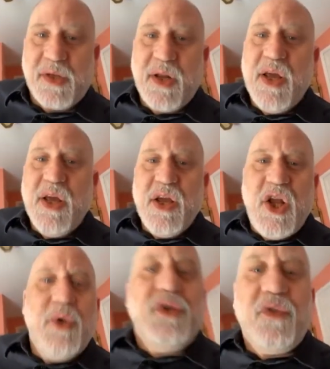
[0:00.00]
And, you
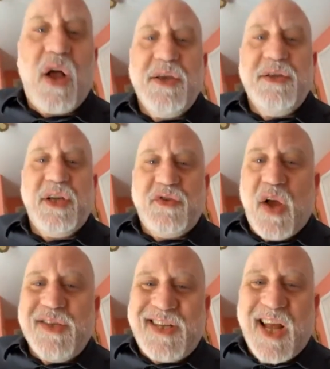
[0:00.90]
know, it draws
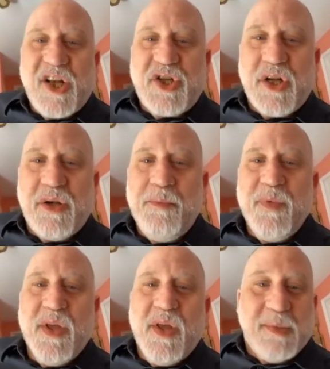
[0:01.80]
attention,
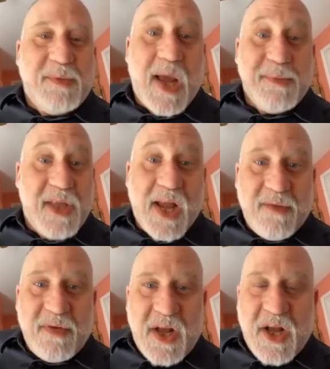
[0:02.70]
sometimes
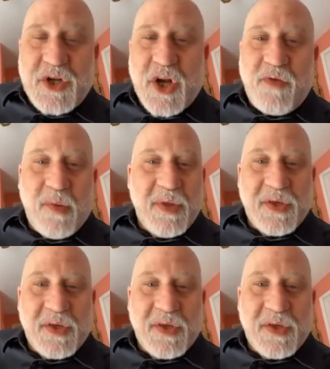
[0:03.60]
negative attention from the